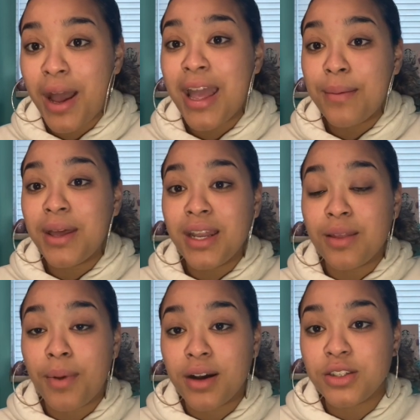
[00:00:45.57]
I am getting
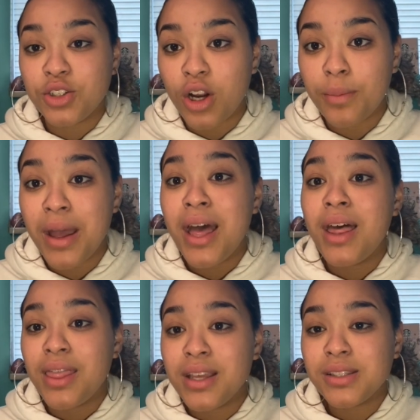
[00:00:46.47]
the BoxyCharm
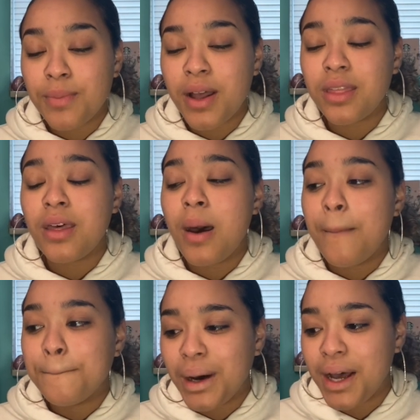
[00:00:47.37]
this month,
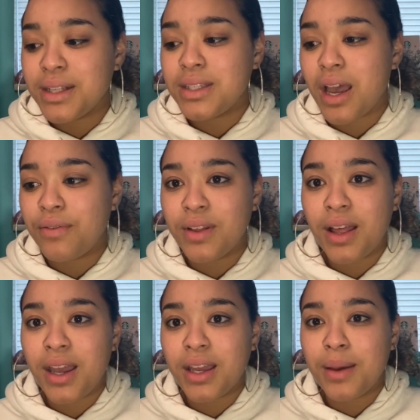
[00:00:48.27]
but I feel
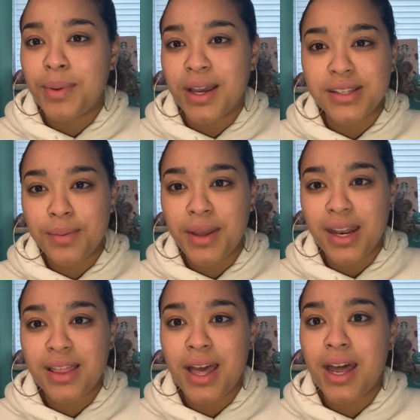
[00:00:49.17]
like because I'm
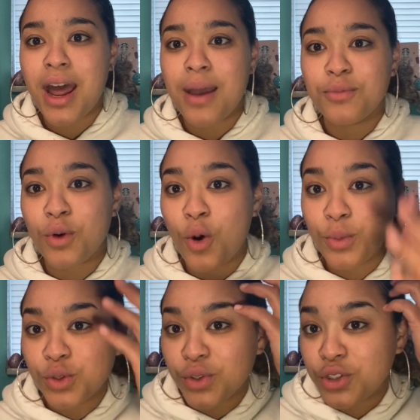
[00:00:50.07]
getting that, I'm
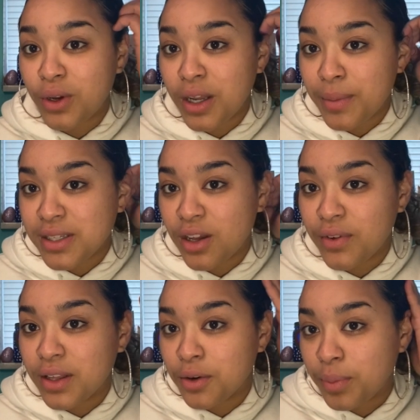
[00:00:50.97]
almost restraining myself a
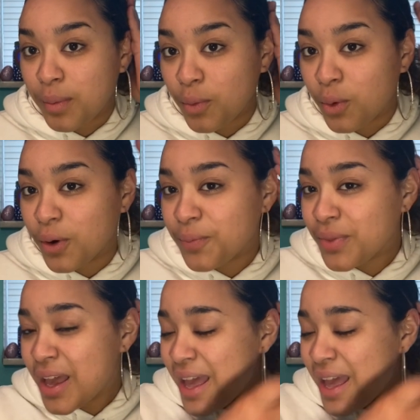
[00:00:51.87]
little bit more.